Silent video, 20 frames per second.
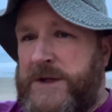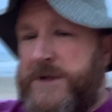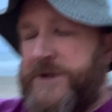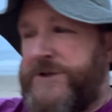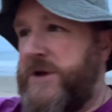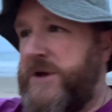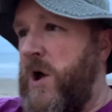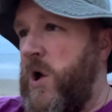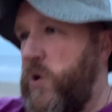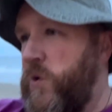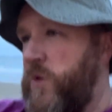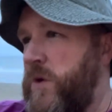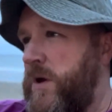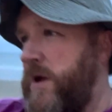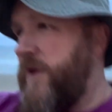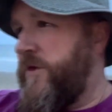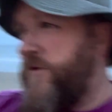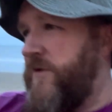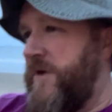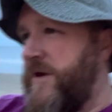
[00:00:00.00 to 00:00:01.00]
So
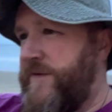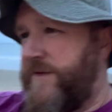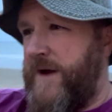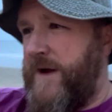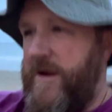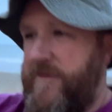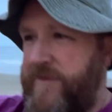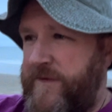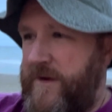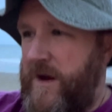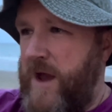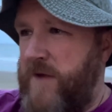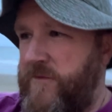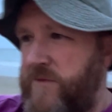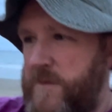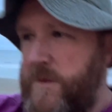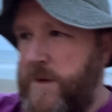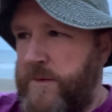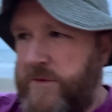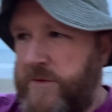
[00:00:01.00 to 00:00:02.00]
355,
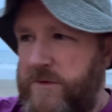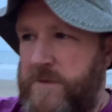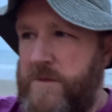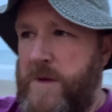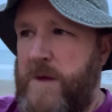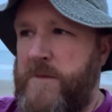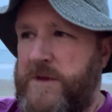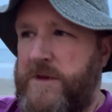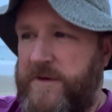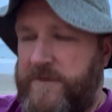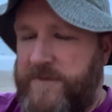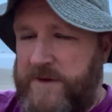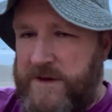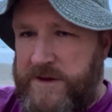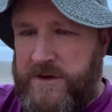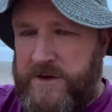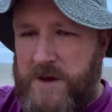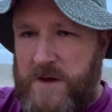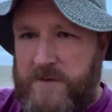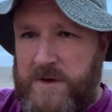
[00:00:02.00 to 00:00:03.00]
remember, remember the
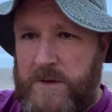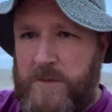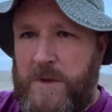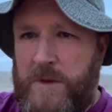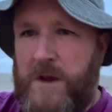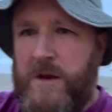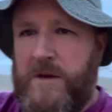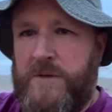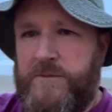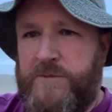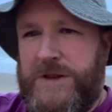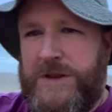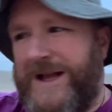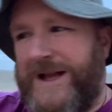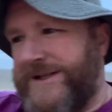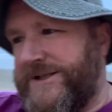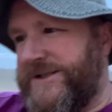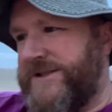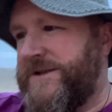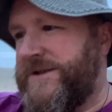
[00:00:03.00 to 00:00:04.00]
5th of November,
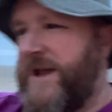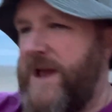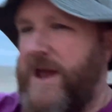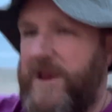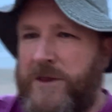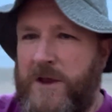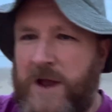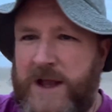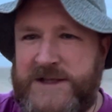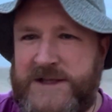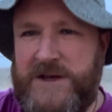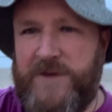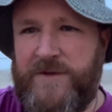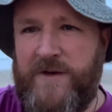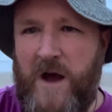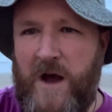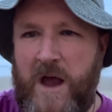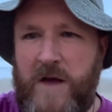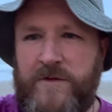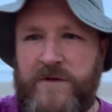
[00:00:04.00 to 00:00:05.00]
plus
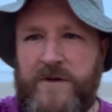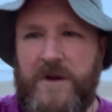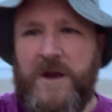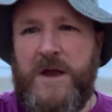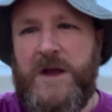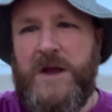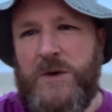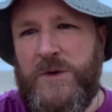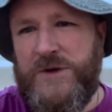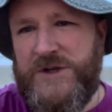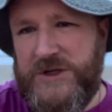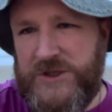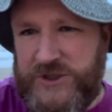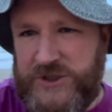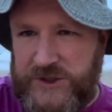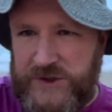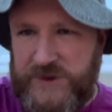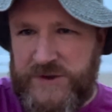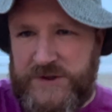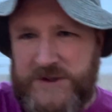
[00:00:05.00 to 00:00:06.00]
95, which is
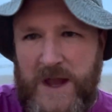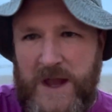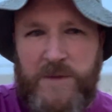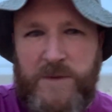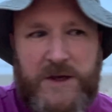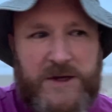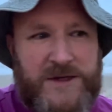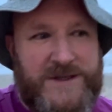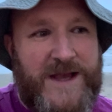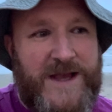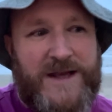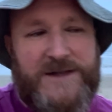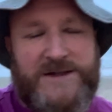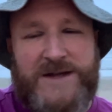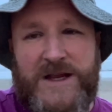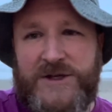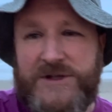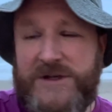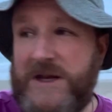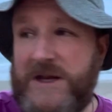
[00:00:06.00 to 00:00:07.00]
Tuesday, because that's
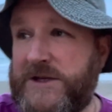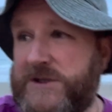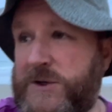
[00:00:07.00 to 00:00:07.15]
next year.